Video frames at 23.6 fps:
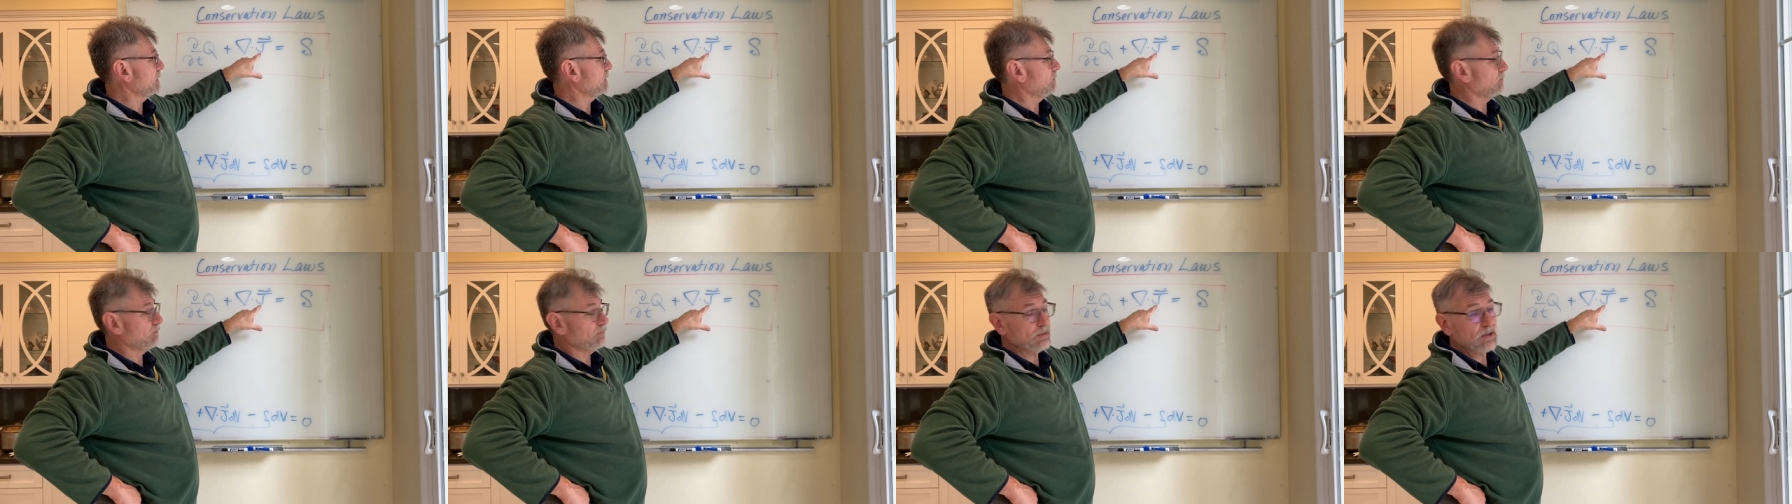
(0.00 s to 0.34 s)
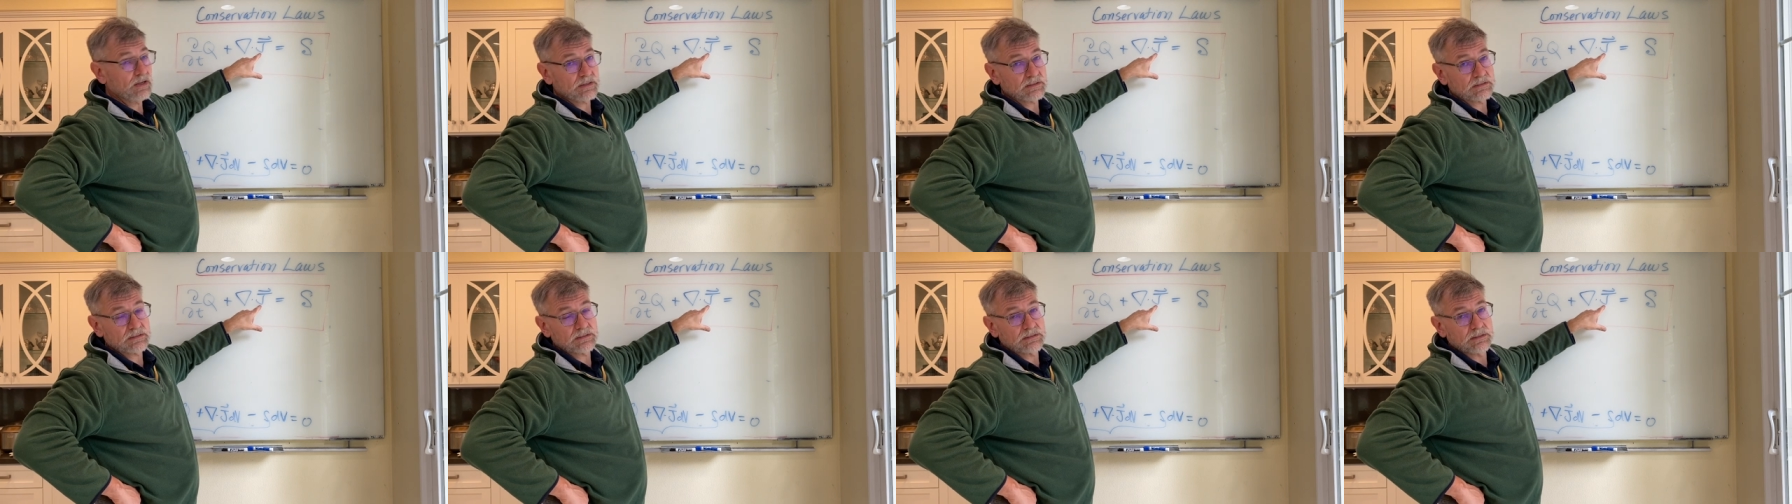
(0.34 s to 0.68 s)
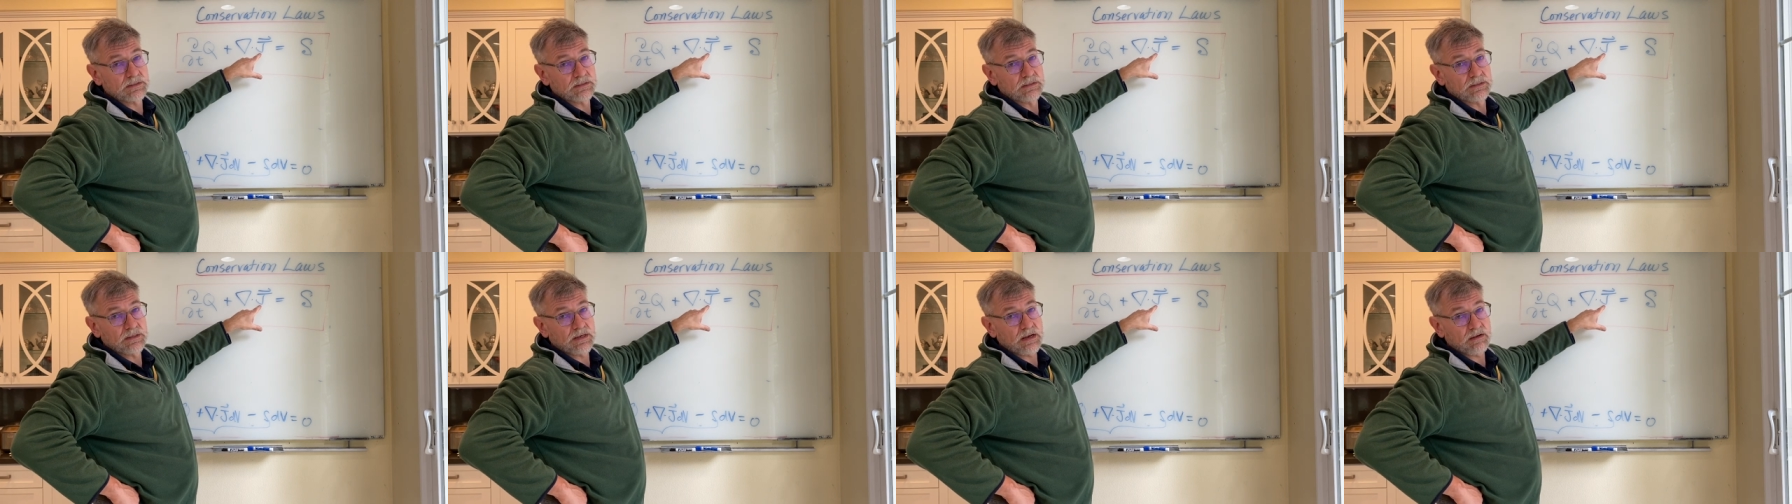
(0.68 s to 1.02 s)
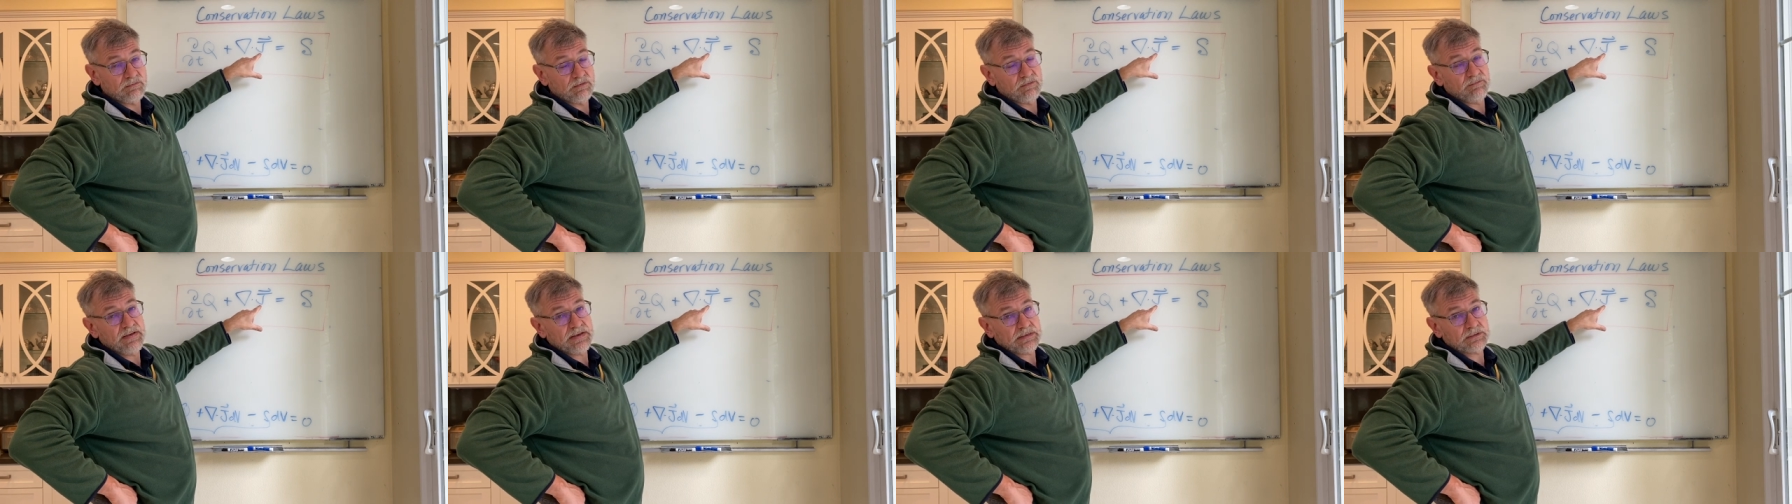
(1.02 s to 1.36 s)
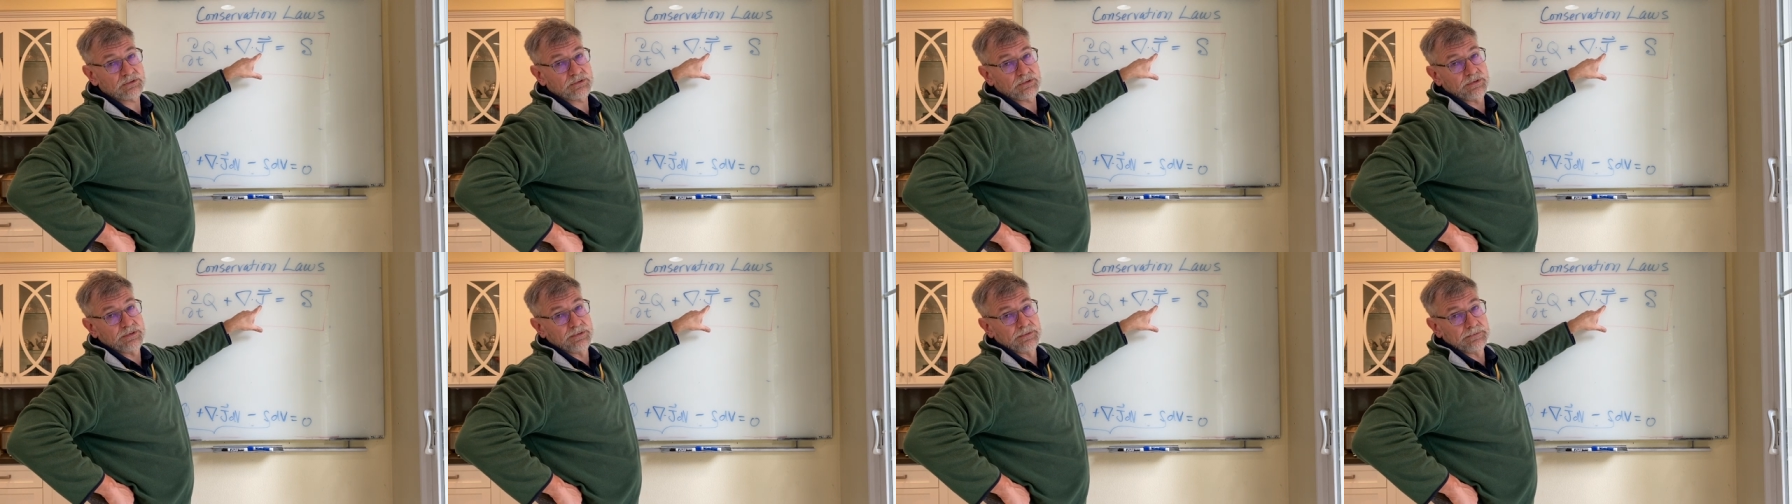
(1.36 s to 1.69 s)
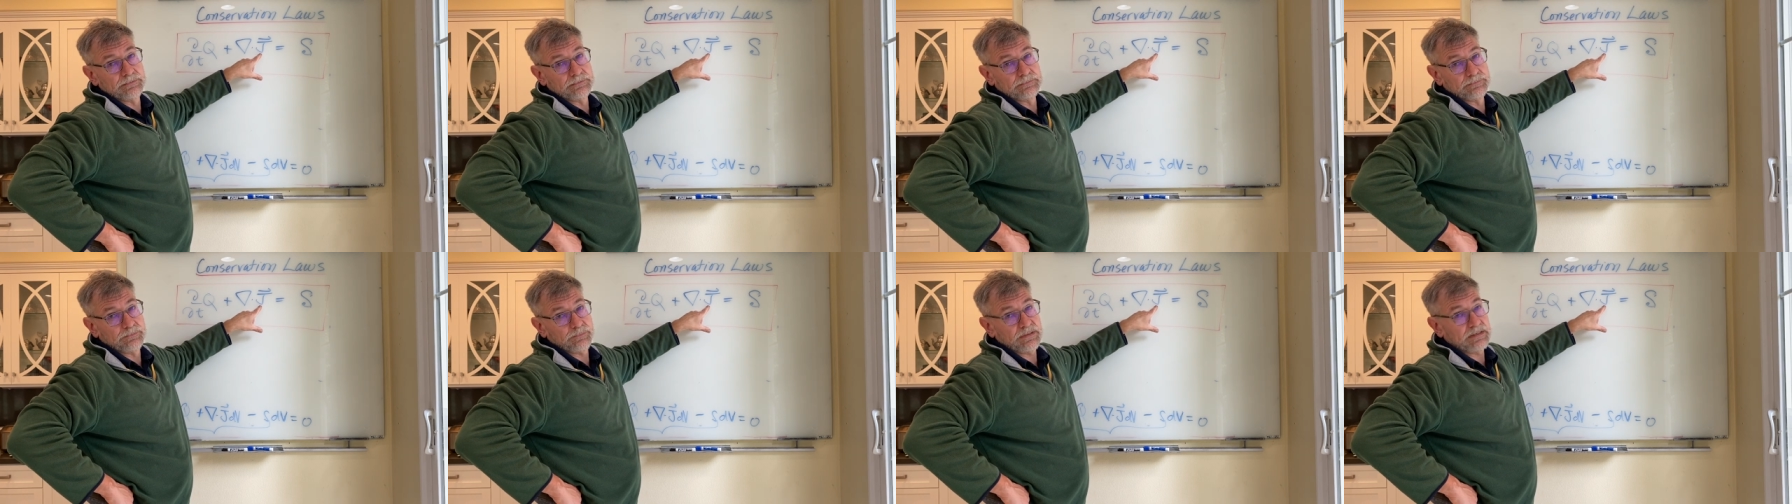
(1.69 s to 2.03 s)
flux of a vector,
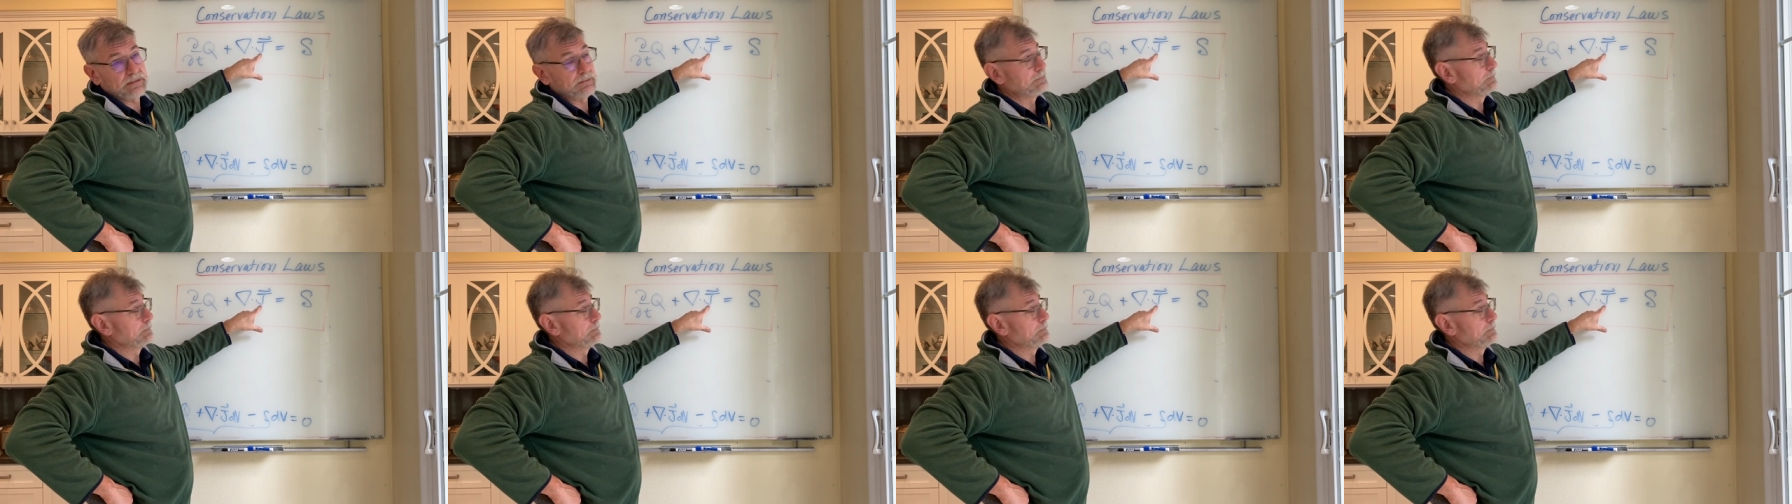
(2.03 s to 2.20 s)
right?